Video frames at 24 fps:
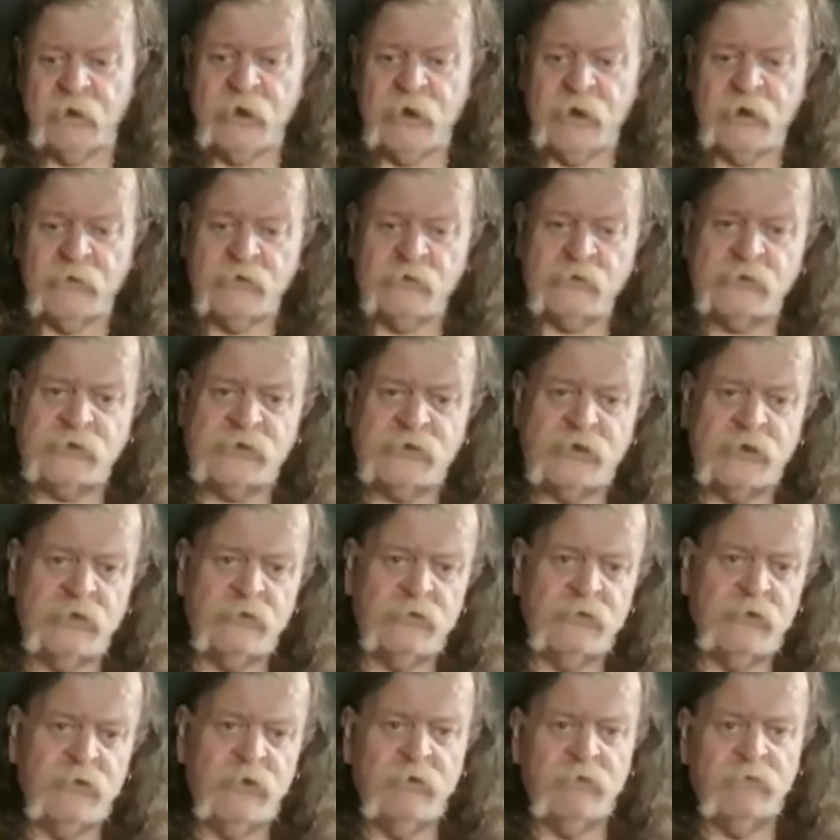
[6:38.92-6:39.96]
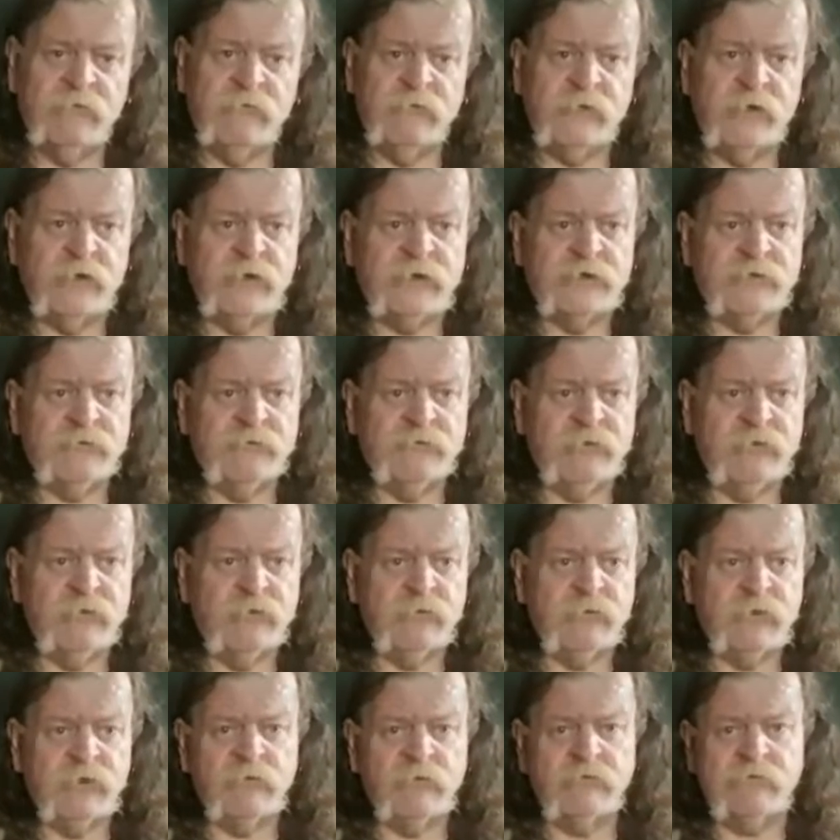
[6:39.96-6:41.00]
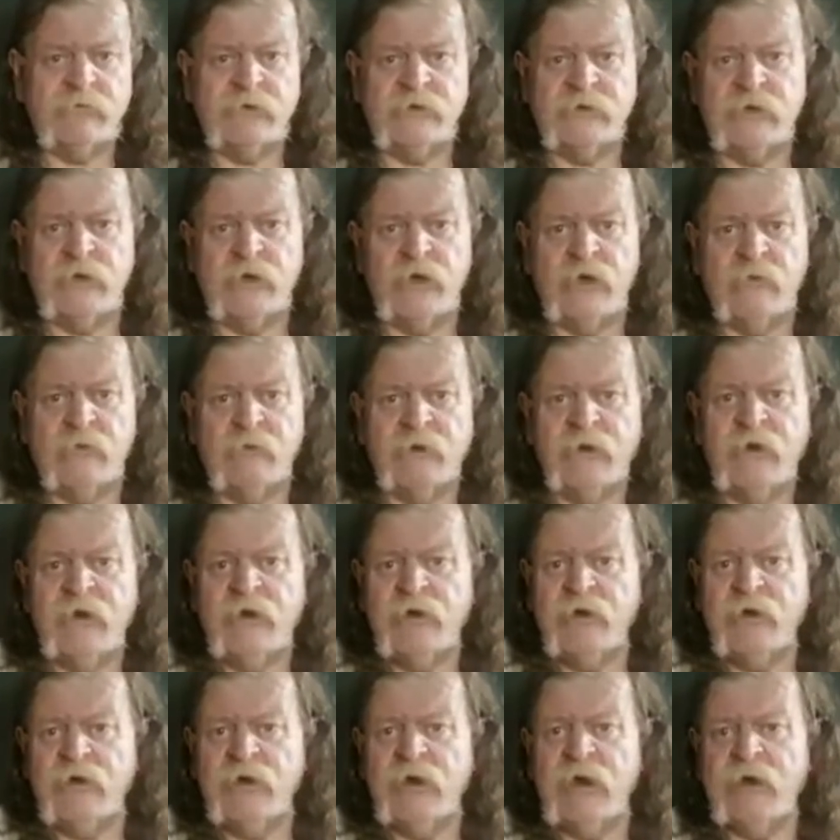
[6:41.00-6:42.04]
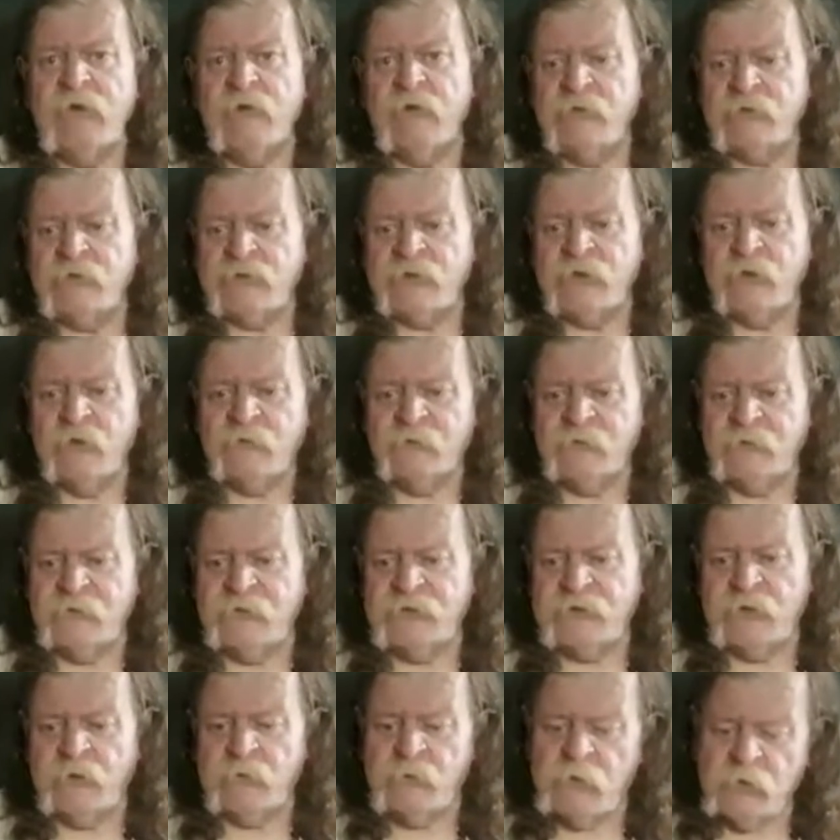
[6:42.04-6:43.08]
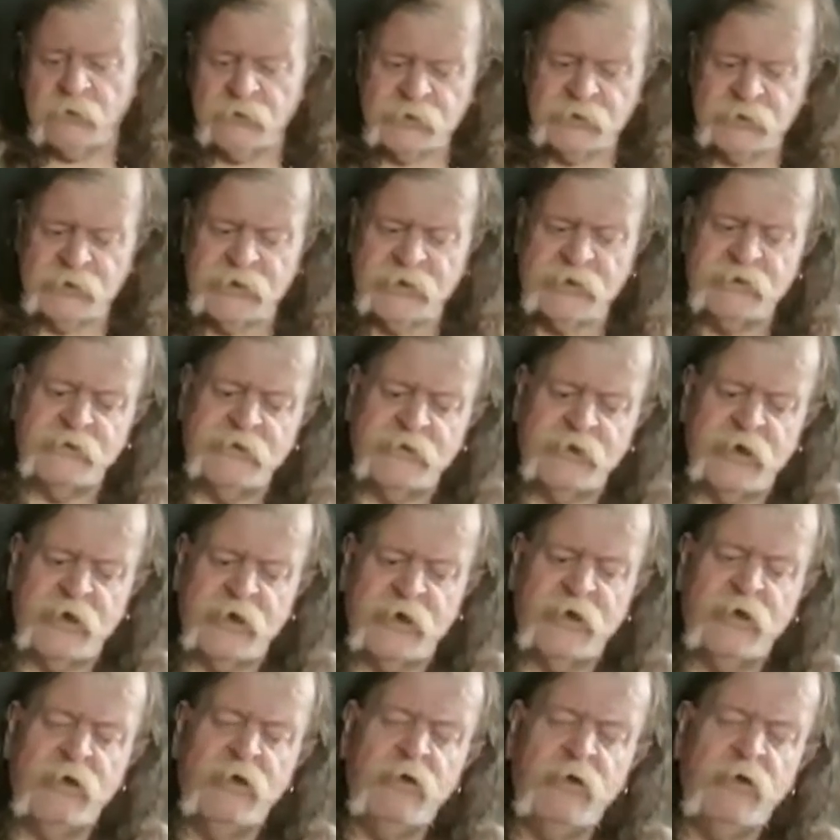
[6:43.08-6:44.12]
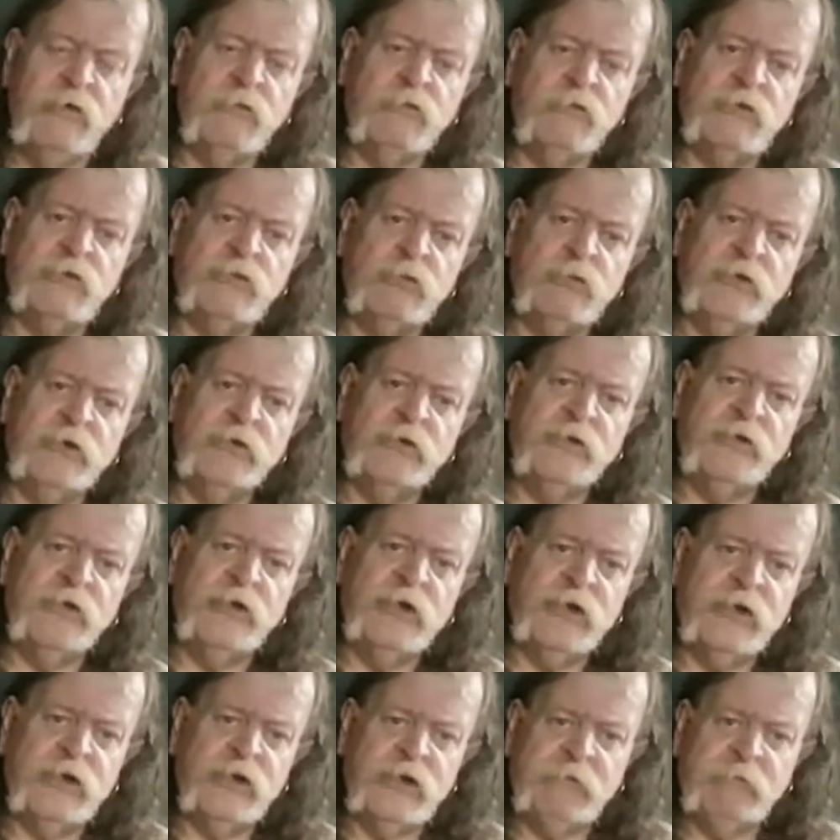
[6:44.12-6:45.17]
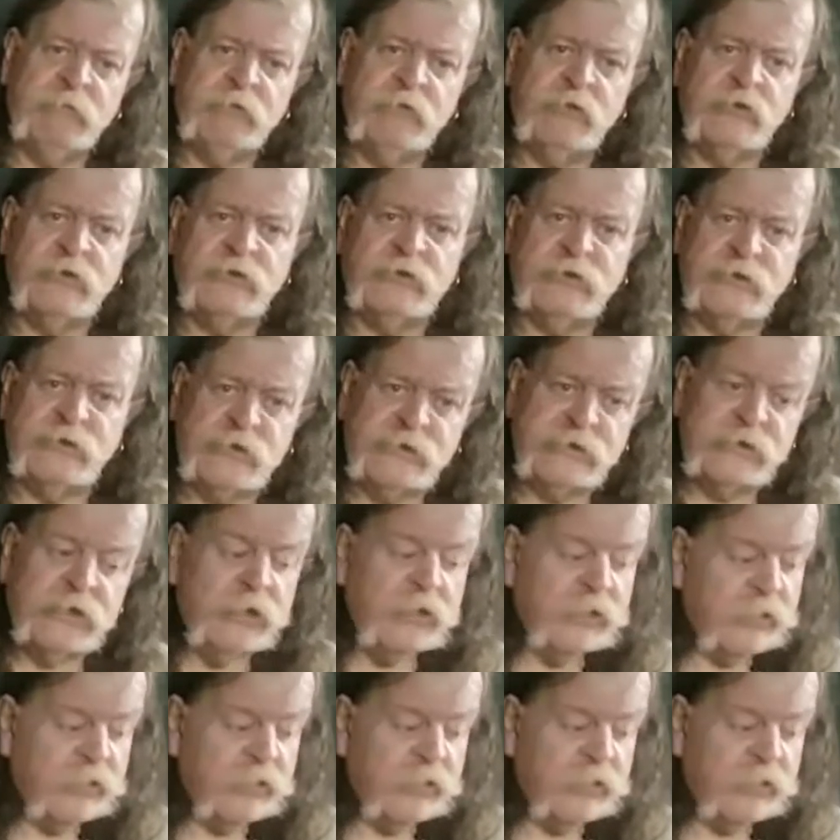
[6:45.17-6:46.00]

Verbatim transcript: And also, for those of you who come to Derby, Nero's Coffee Shop underneath that was one of the early prisons.